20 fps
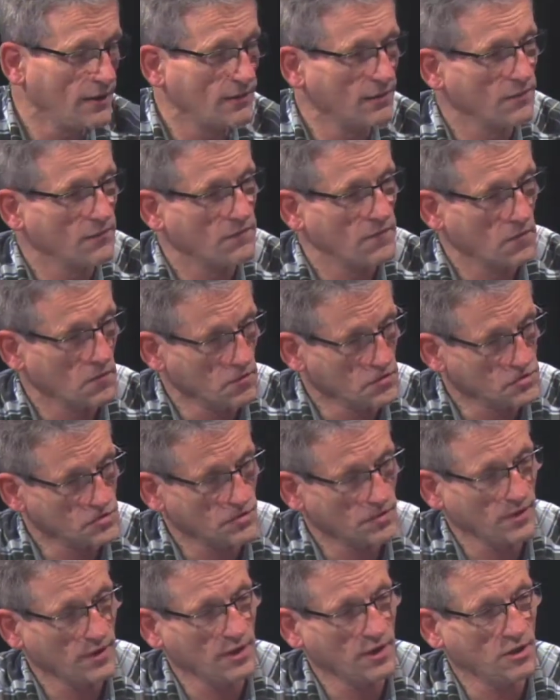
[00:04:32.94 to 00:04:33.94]
and the folks
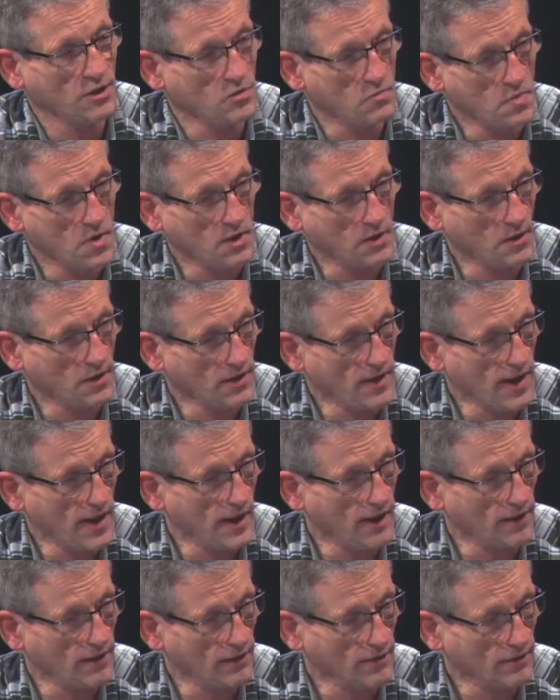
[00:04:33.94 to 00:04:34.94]
doing the independent
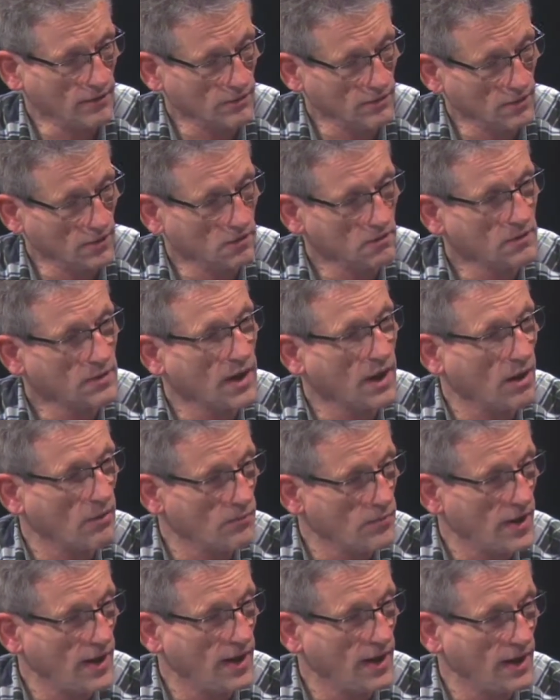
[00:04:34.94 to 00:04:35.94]

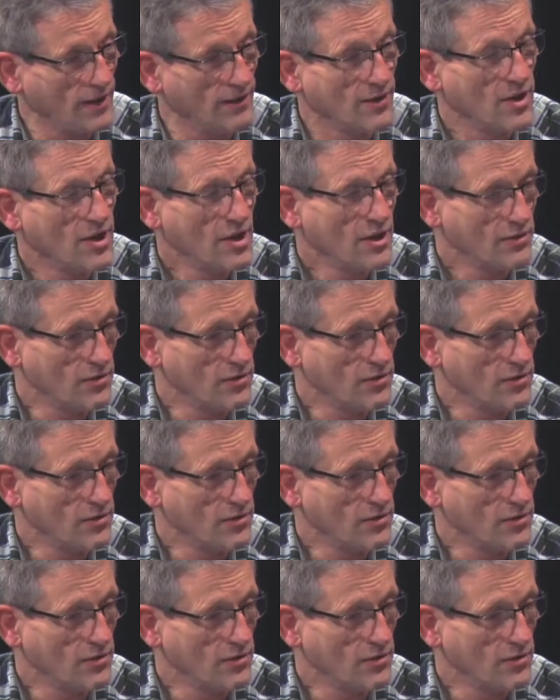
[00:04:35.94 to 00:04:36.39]
campaign,